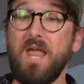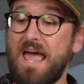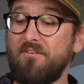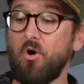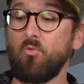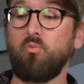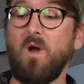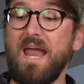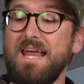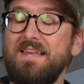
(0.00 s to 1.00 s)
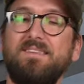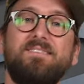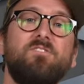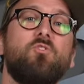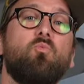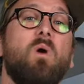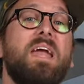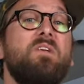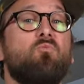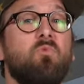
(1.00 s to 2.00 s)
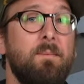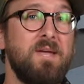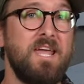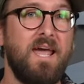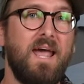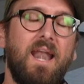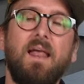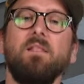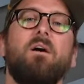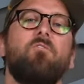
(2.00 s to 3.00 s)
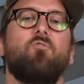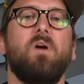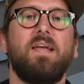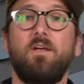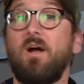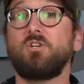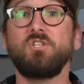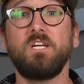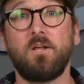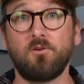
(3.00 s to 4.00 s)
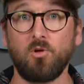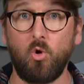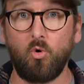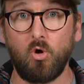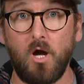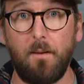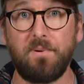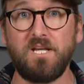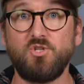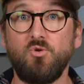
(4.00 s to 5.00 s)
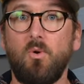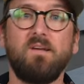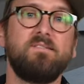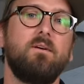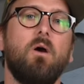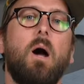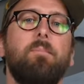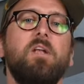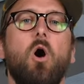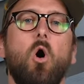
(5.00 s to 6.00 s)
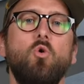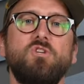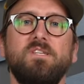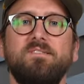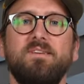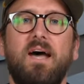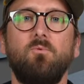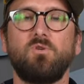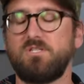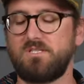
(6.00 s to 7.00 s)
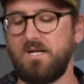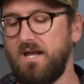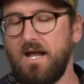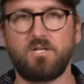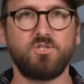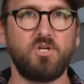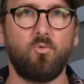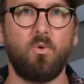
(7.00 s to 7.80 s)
we have a Raen. This is the Raen Remmy, and I love Raen. They're actually another local company to us. They're up in Oceanside, which is actually